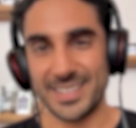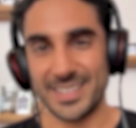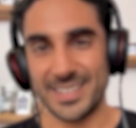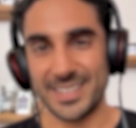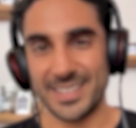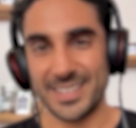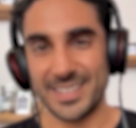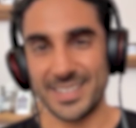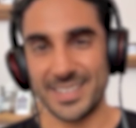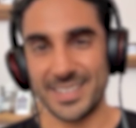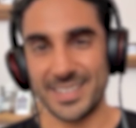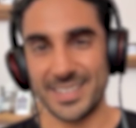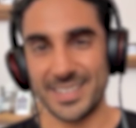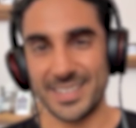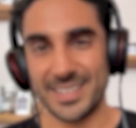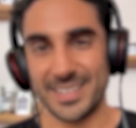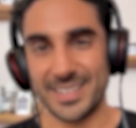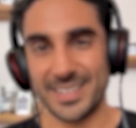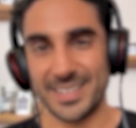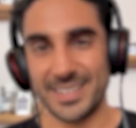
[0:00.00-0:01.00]

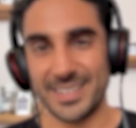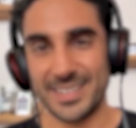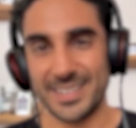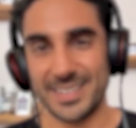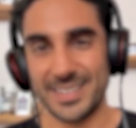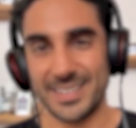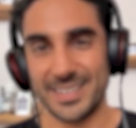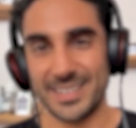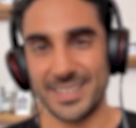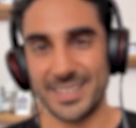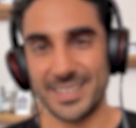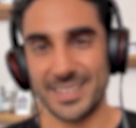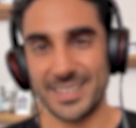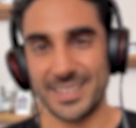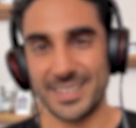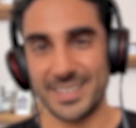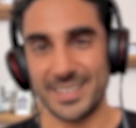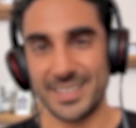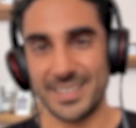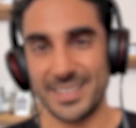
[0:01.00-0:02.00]

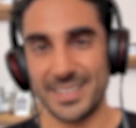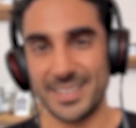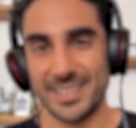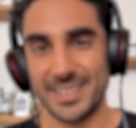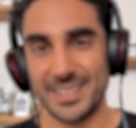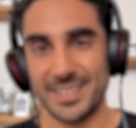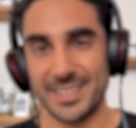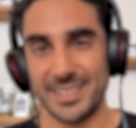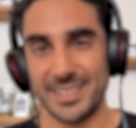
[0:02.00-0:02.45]
(silent)